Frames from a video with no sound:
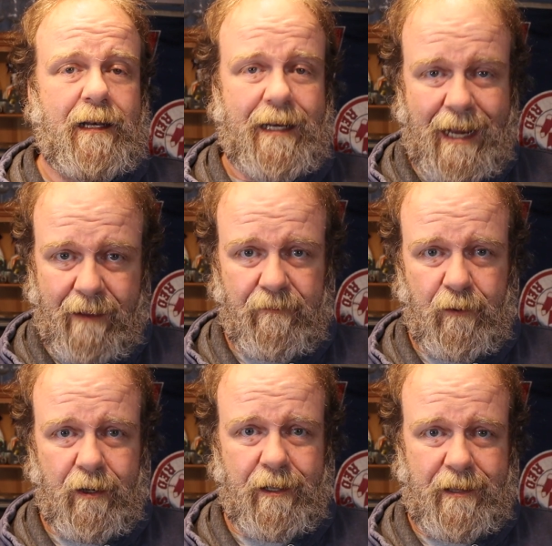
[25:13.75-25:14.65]
Not
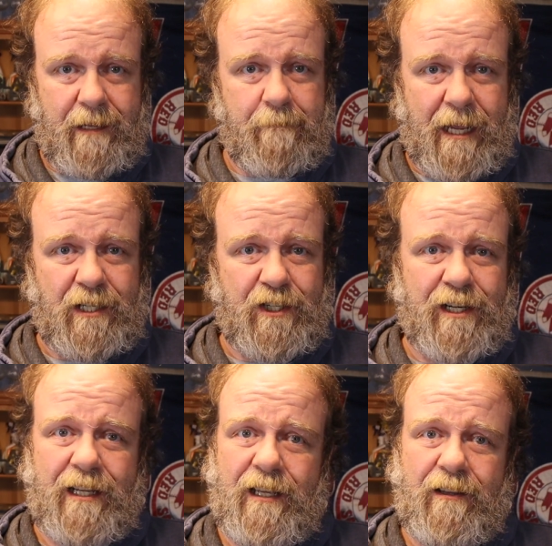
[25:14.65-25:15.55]
for the
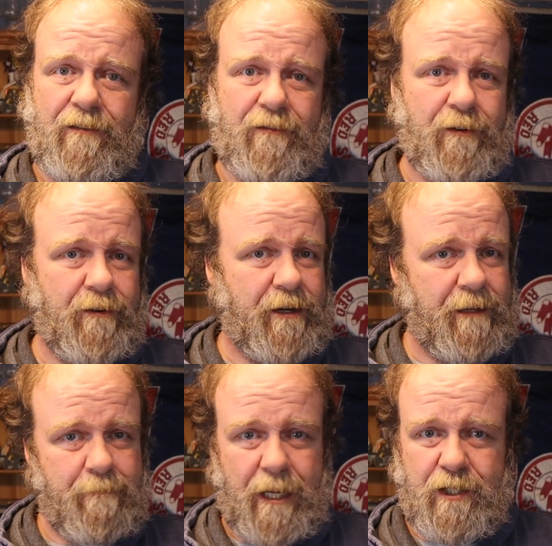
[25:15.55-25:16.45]
impatient. If you're an
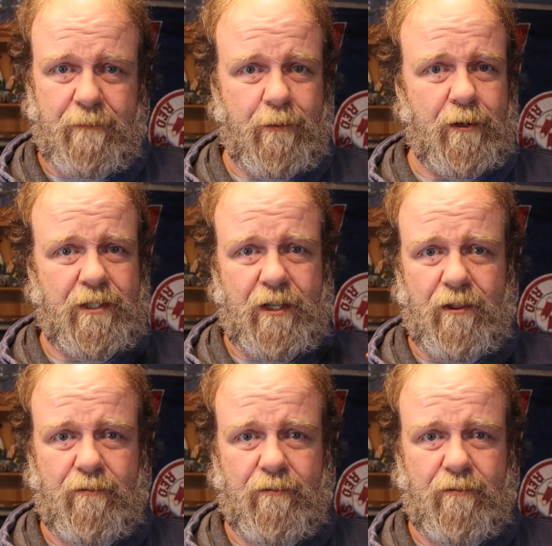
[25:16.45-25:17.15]
impatient person,